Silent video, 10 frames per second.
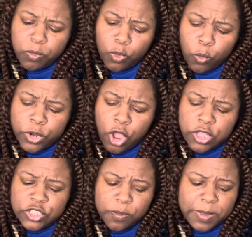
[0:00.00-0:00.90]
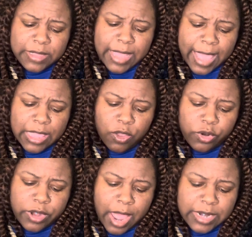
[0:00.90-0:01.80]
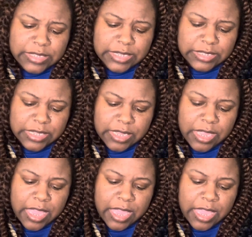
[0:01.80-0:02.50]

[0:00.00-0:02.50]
would also be lacking or non-existent.